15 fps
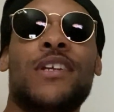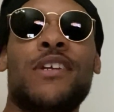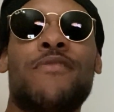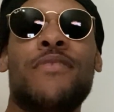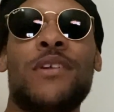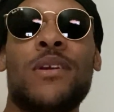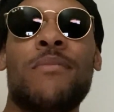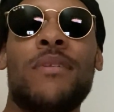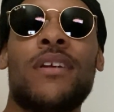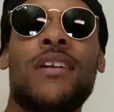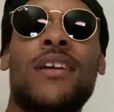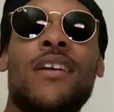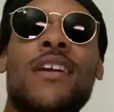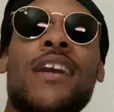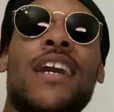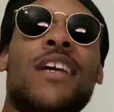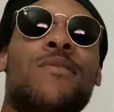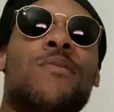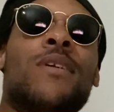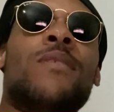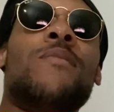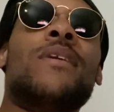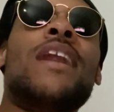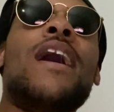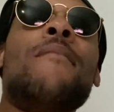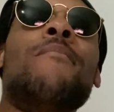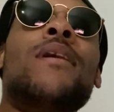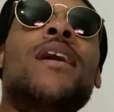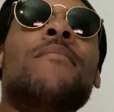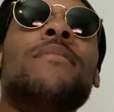You feel me? Cause when I'm
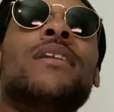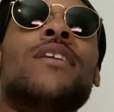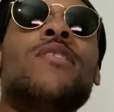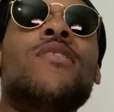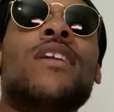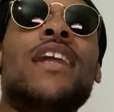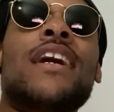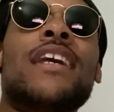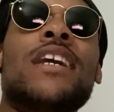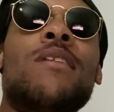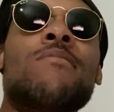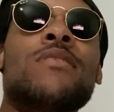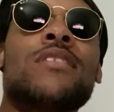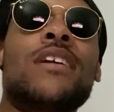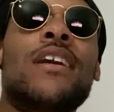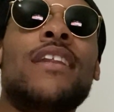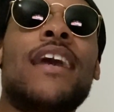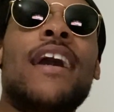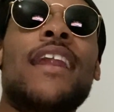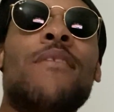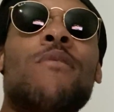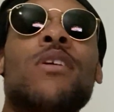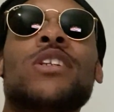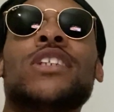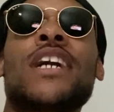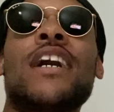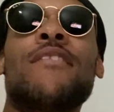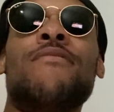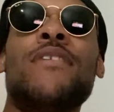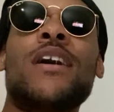up and all that, you know what I'm saying? I didn't want to try
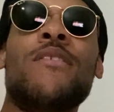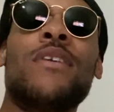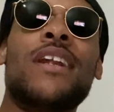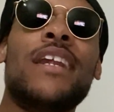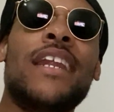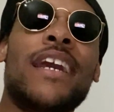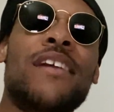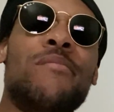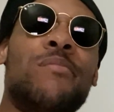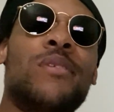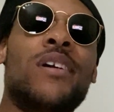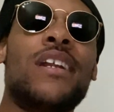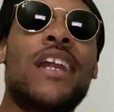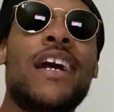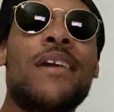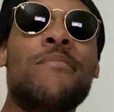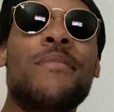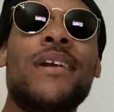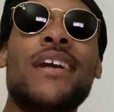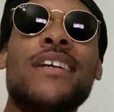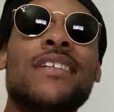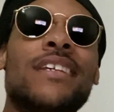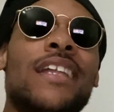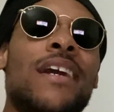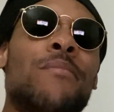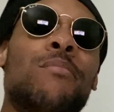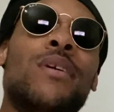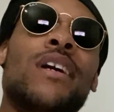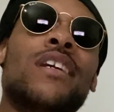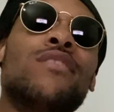to fuck with a nigga, bro. Like, man, it's like,
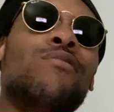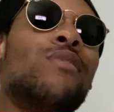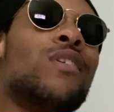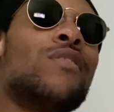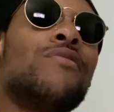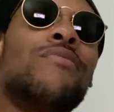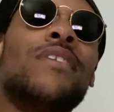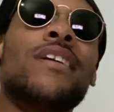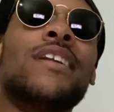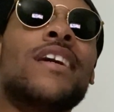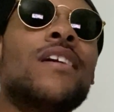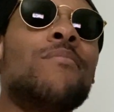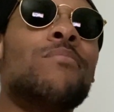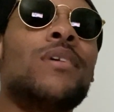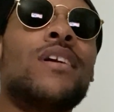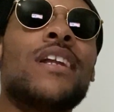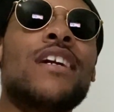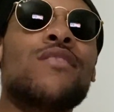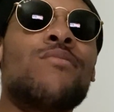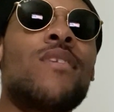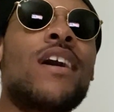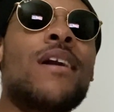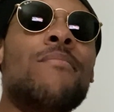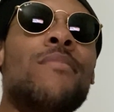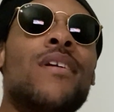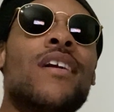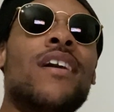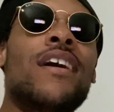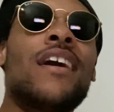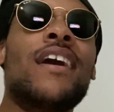bro, this world fucked up, bro. That's why,
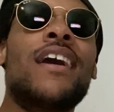bro.